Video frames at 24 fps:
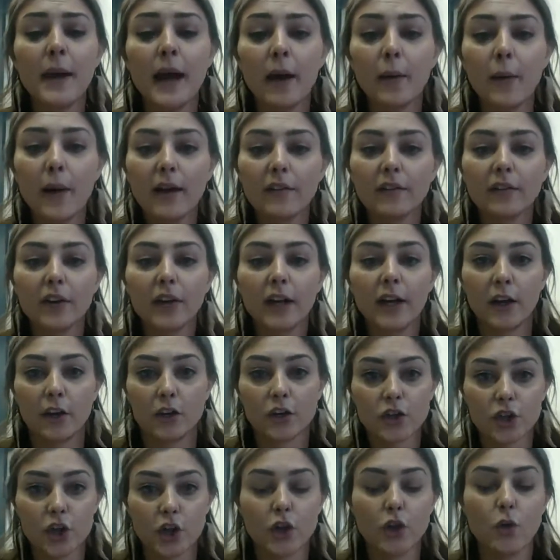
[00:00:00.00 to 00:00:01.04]

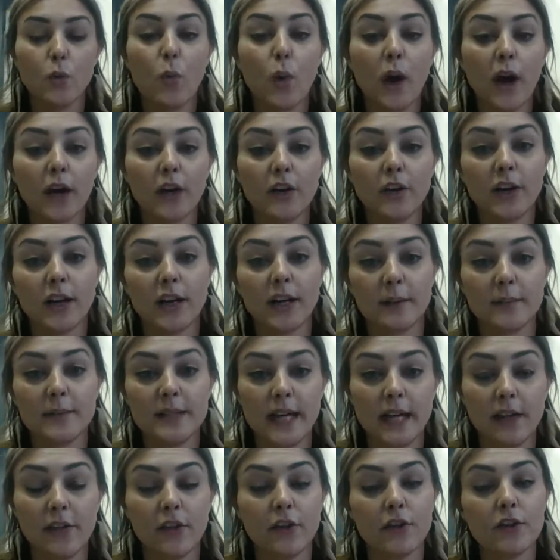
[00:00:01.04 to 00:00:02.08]
However, and I'll show you where you
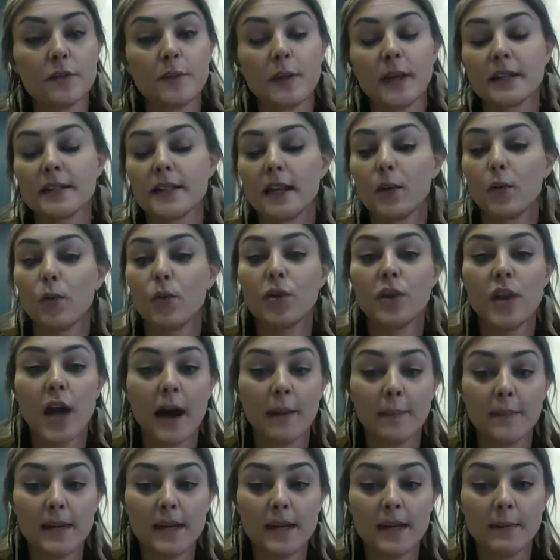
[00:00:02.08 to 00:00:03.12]
can obtain those because they will
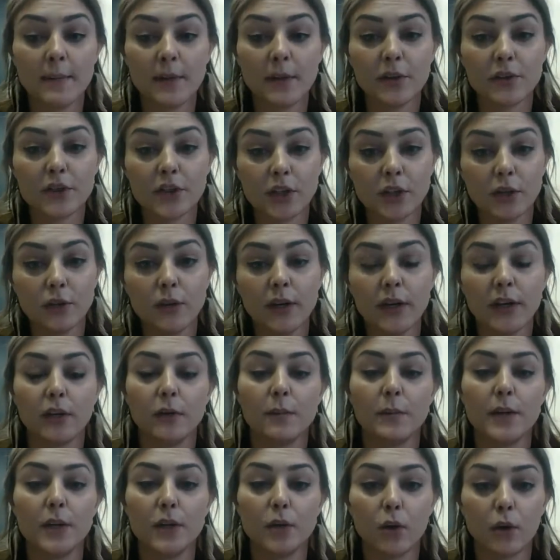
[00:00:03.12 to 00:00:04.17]
not be emailed to you.
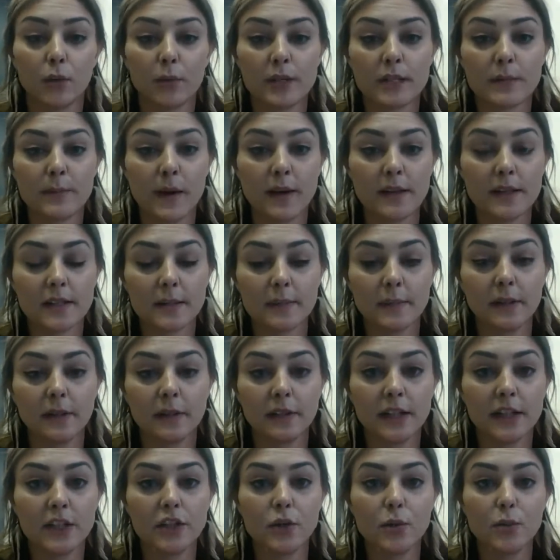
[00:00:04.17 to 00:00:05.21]
It'll be your
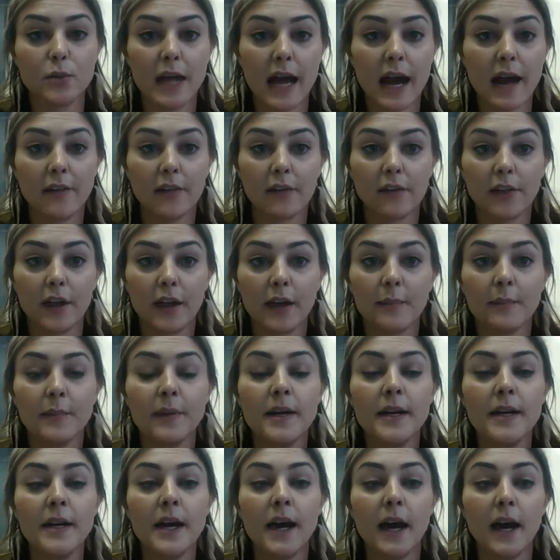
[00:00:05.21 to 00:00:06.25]
responsibility to gather
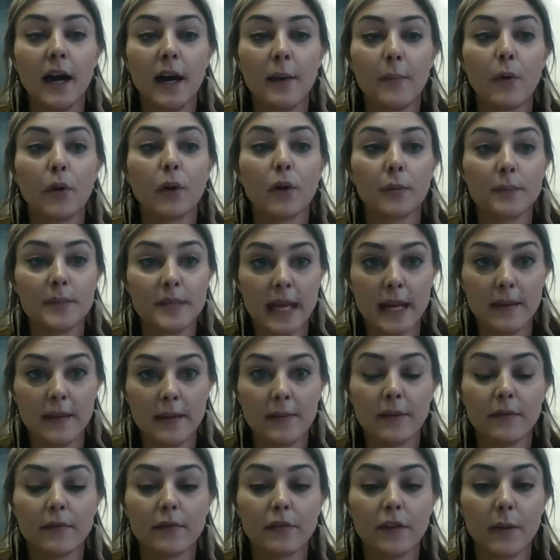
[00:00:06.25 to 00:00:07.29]
them or
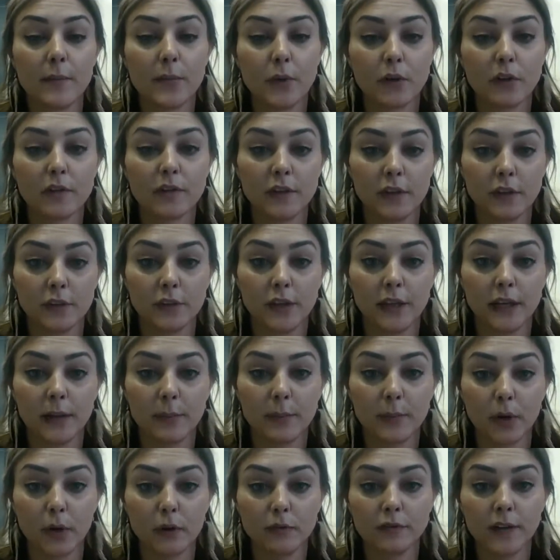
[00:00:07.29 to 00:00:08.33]
obtain them from your field
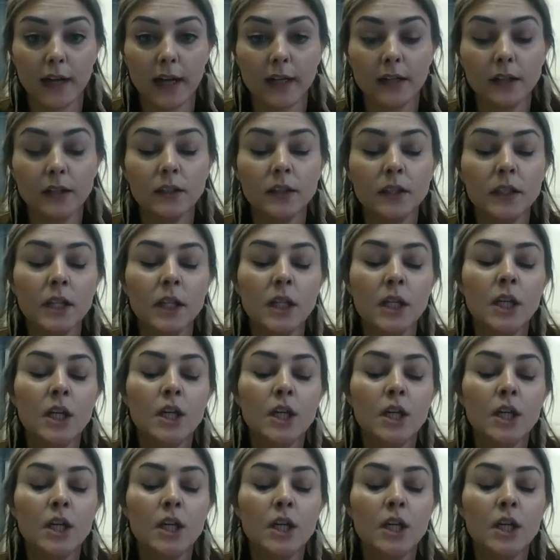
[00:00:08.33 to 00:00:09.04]
link profile.